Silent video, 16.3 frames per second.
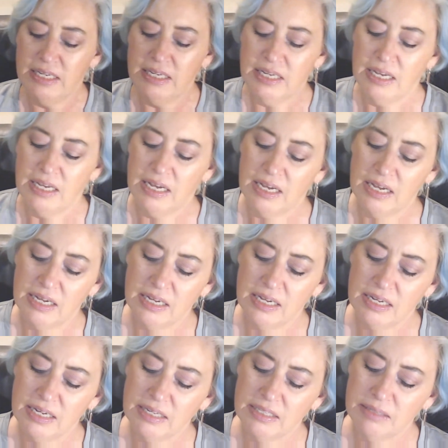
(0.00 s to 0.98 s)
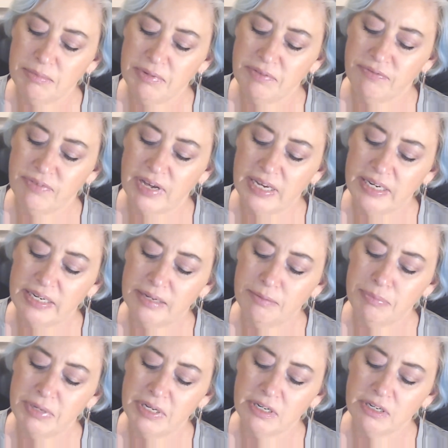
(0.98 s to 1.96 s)
Uh, let me find it.
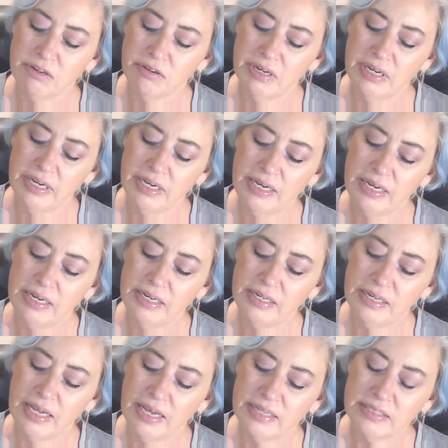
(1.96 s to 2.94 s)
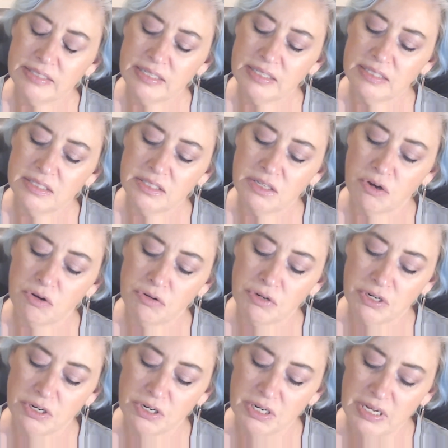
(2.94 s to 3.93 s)
Bitter Green Essence
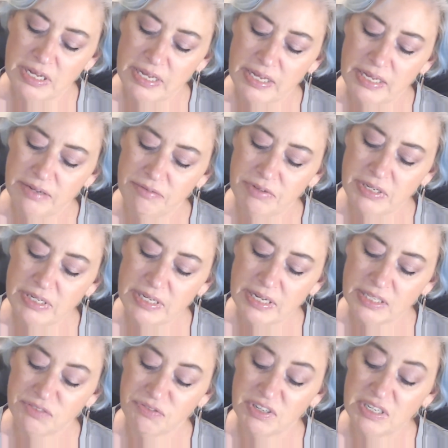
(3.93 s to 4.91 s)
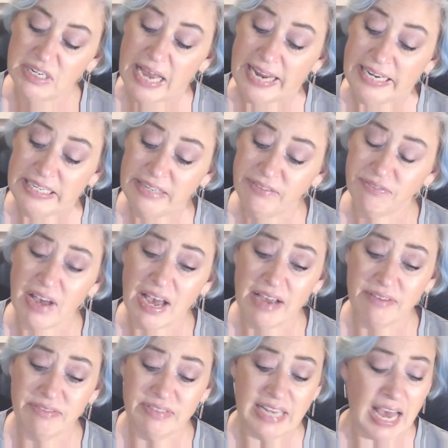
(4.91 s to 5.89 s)
Toner retails for
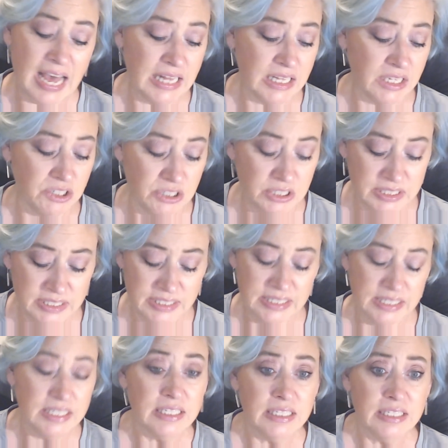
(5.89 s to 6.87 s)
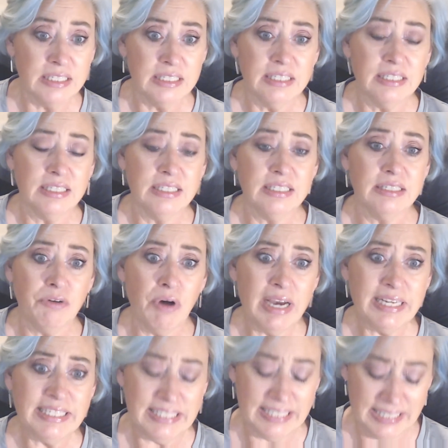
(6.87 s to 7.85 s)
ninety-five dollars. What?